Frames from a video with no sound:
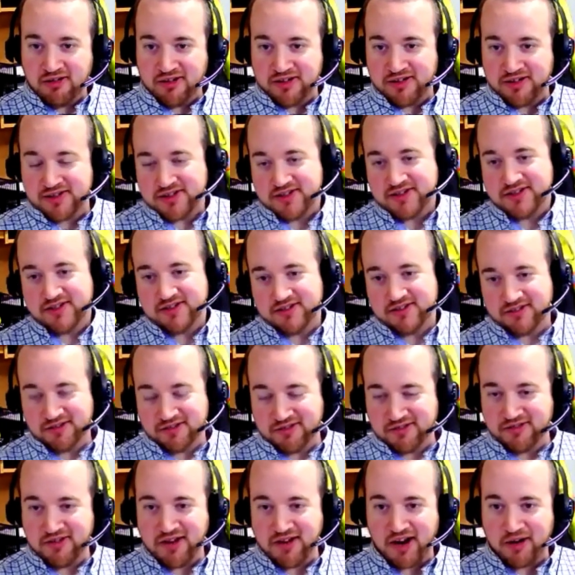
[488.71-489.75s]

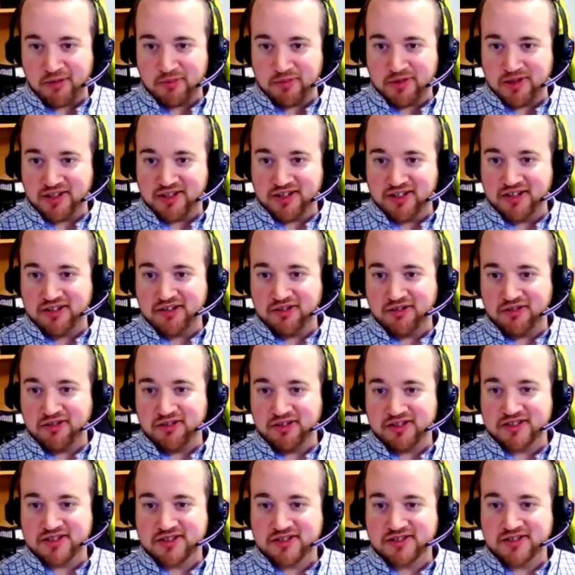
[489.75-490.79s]
is not a big deal.
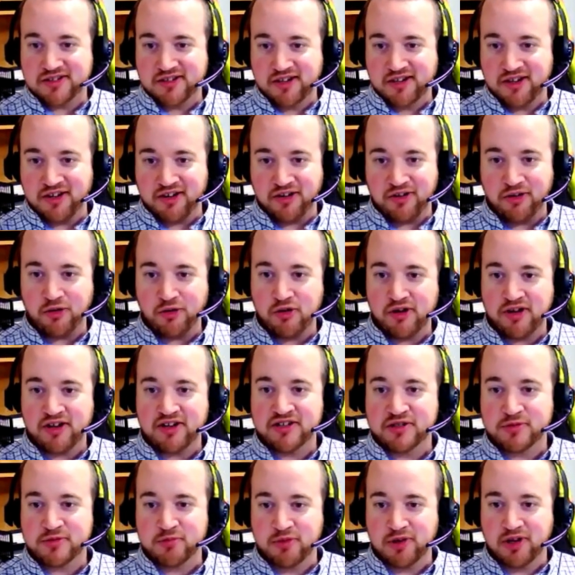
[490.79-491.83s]
It's an
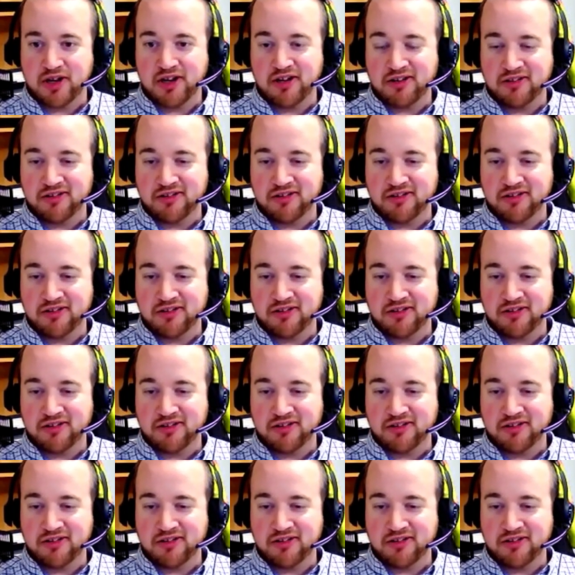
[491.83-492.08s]
annoyance, but